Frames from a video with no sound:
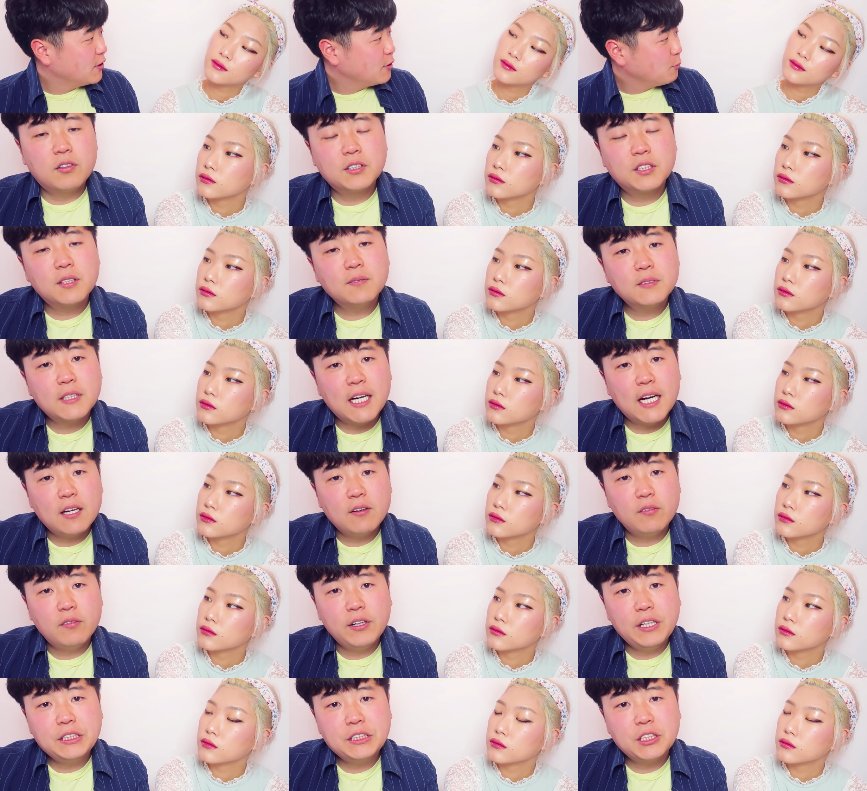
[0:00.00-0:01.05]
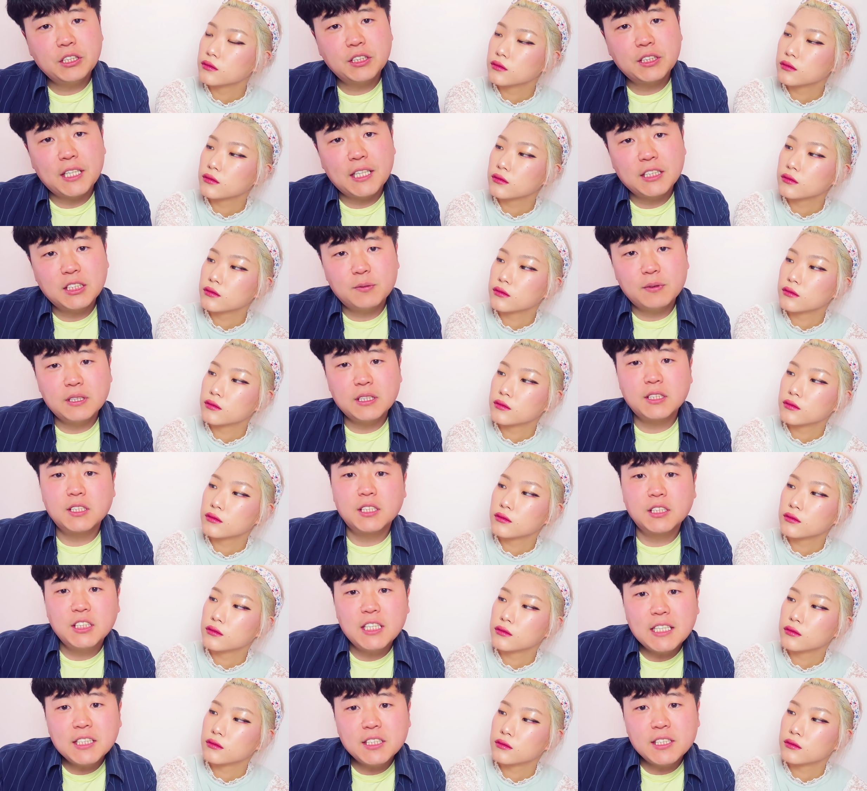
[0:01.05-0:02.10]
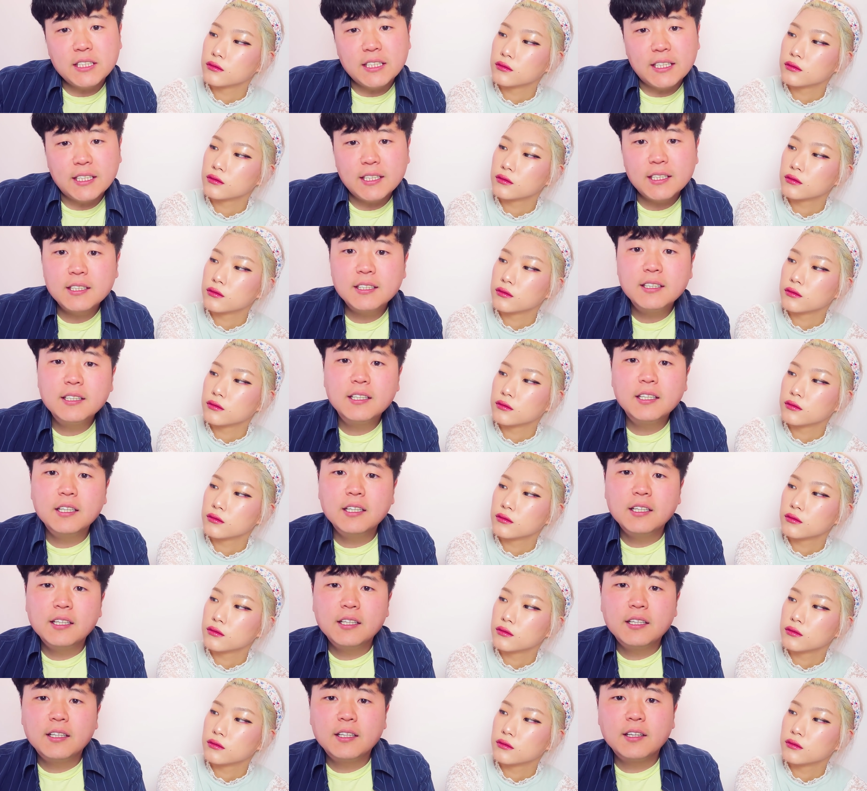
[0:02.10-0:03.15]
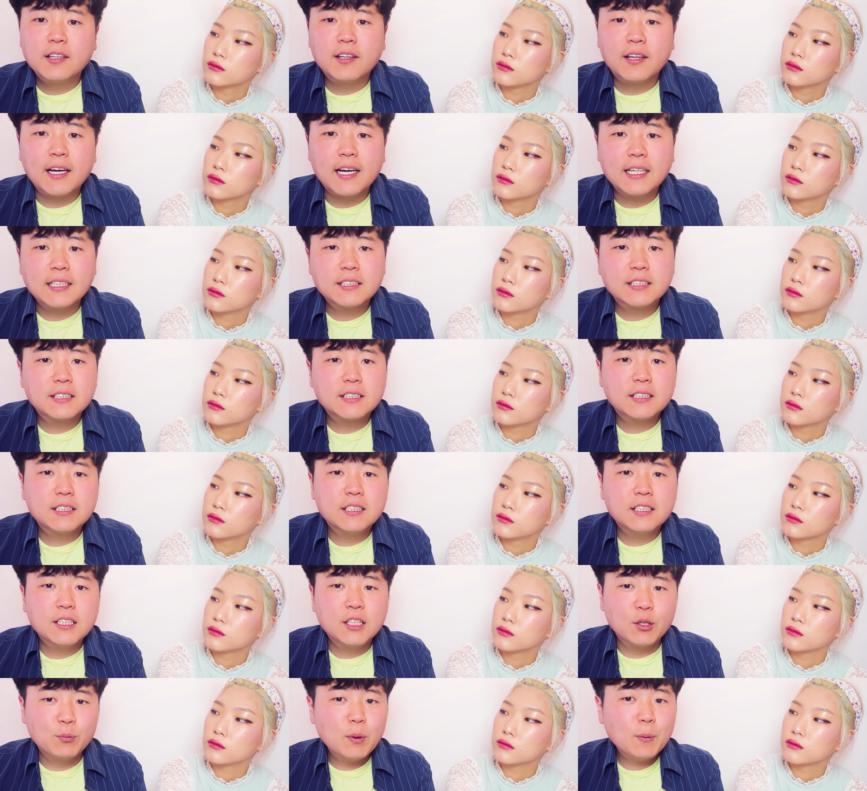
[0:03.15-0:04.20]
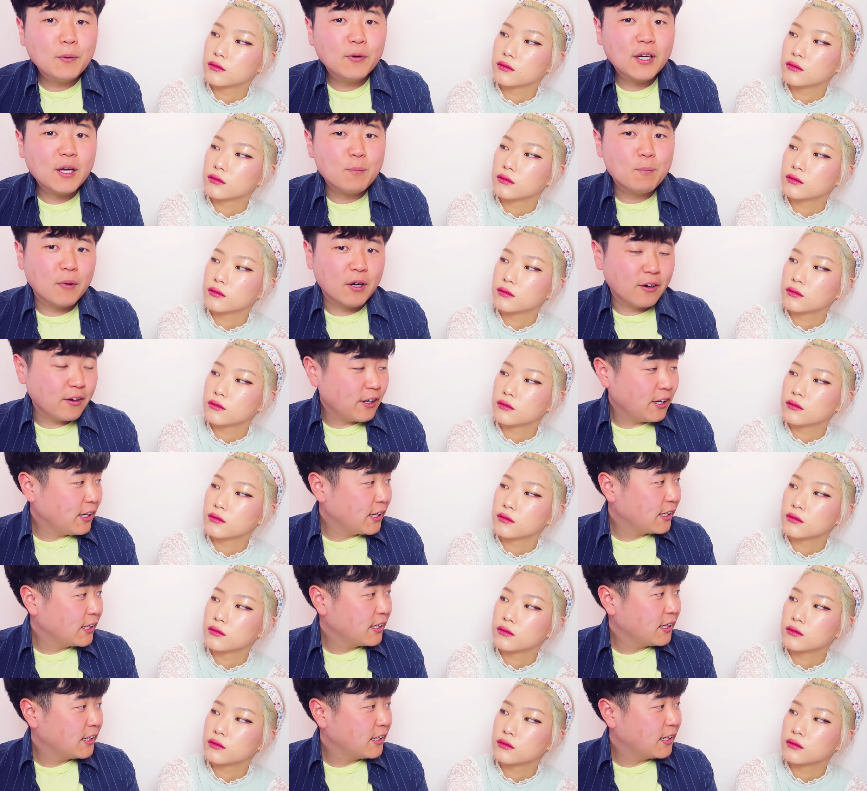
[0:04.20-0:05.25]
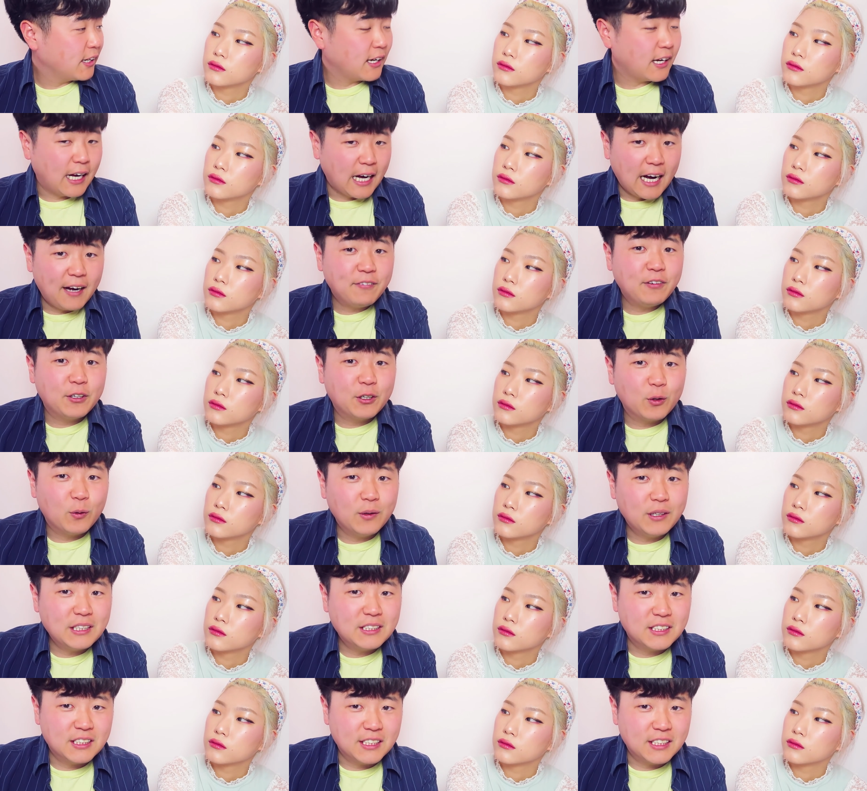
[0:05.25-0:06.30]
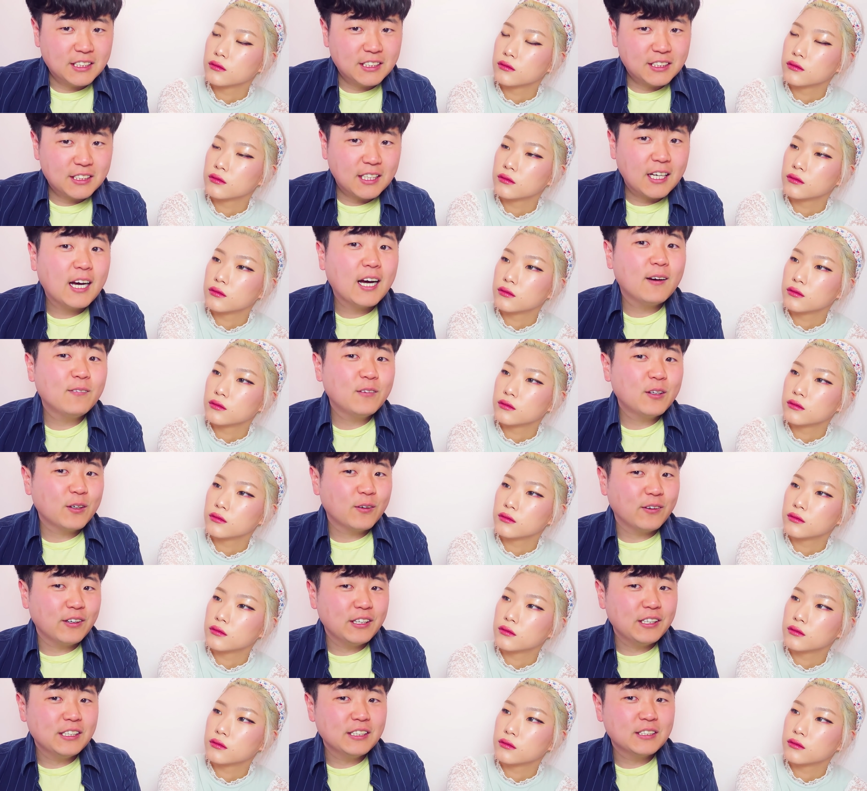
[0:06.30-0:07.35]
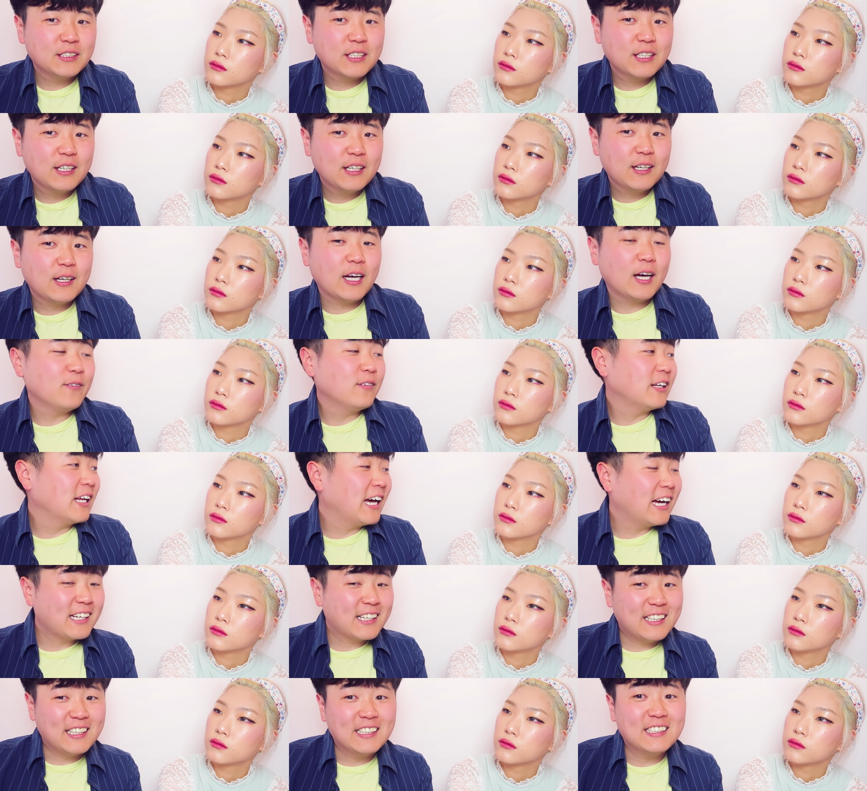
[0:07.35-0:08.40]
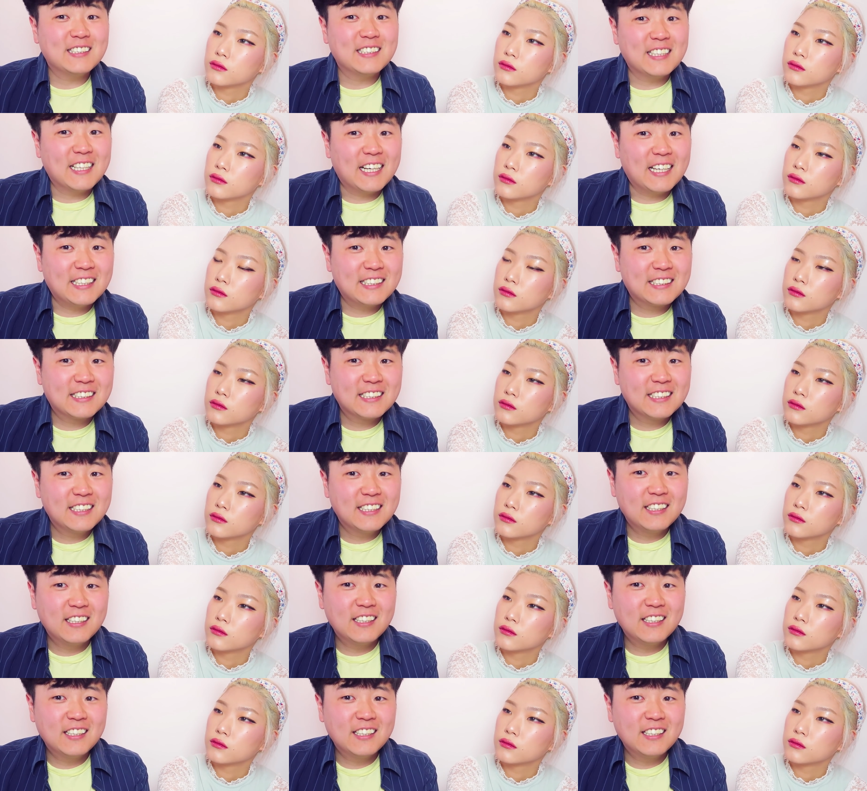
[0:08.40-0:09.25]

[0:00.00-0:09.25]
Speaker 1: For some time, research has been suggesting that if people get married after 26 have degrees, haven't had kids yet,